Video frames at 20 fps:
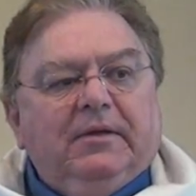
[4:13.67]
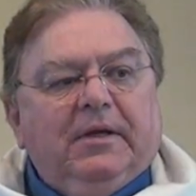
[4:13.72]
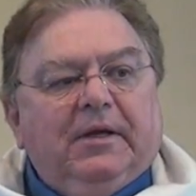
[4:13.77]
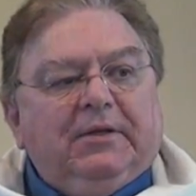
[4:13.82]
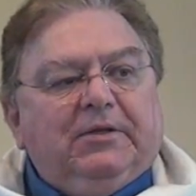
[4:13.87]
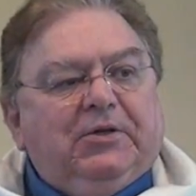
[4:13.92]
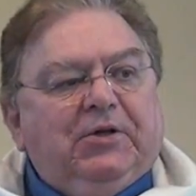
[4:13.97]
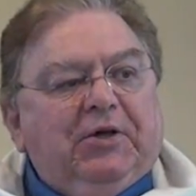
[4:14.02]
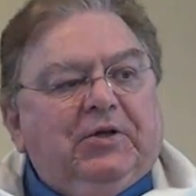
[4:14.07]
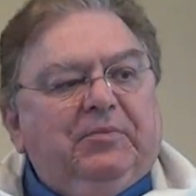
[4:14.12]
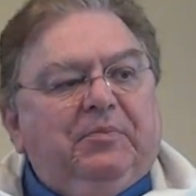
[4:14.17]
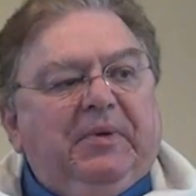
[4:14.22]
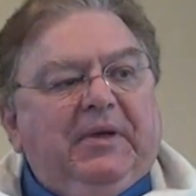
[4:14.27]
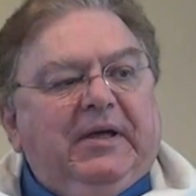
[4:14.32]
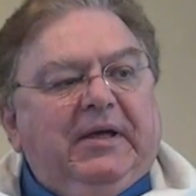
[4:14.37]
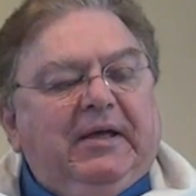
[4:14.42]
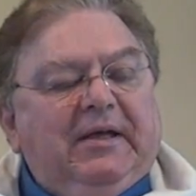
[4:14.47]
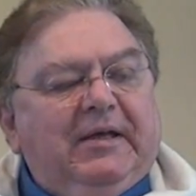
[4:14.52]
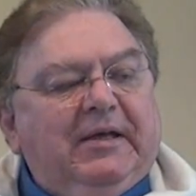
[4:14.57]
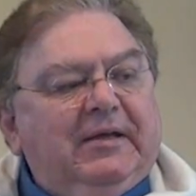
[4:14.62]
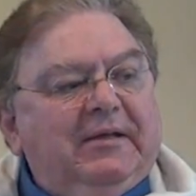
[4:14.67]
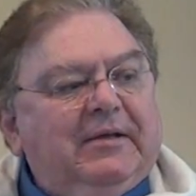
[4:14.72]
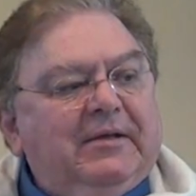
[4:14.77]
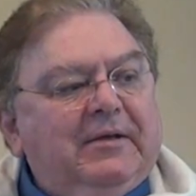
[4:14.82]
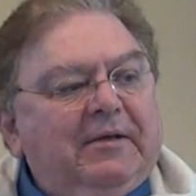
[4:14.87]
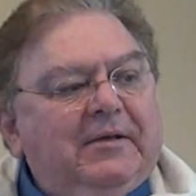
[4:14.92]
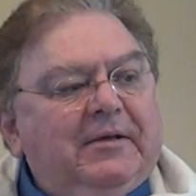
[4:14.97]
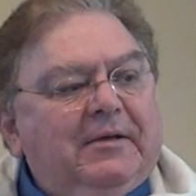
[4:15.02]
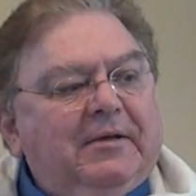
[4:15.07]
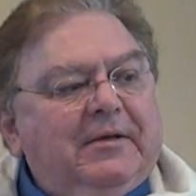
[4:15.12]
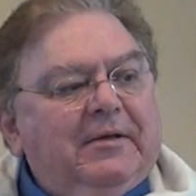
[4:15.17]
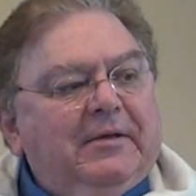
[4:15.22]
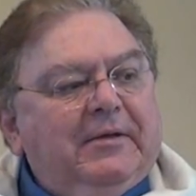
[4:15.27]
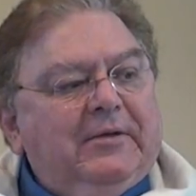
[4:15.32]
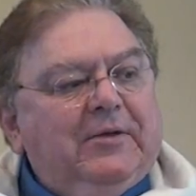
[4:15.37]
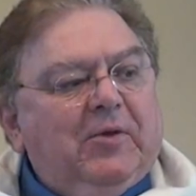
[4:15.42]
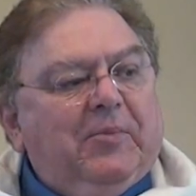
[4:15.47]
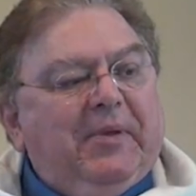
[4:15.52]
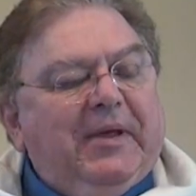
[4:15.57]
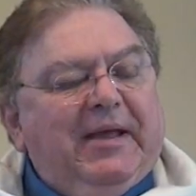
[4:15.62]
It could be
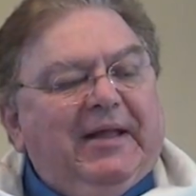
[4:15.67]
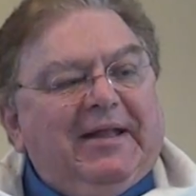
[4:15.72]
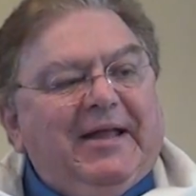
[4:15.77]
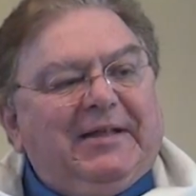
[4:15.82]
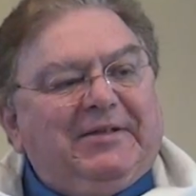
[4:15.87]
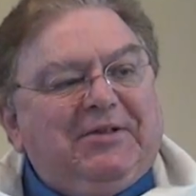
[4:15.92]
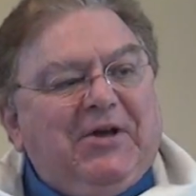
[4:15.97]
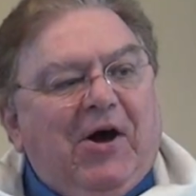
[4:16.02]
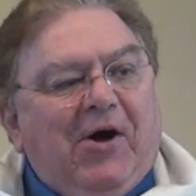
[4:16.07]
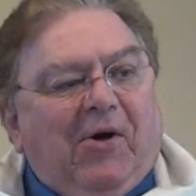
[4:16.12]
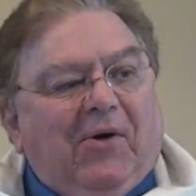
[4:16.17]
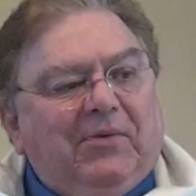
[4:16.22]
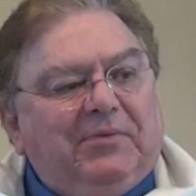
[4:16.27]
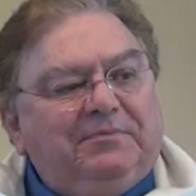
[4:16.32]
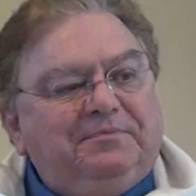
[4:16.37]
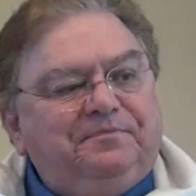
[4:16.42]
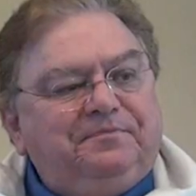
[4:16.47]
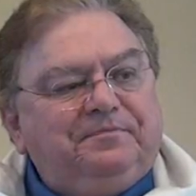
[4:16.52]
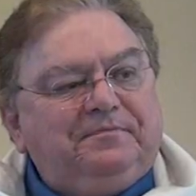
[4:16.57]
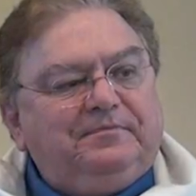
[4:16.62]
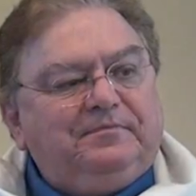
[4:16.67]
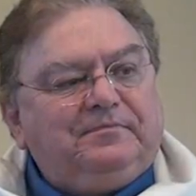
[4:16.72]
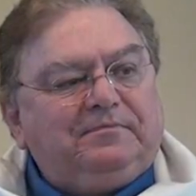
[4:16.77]
you're being let go.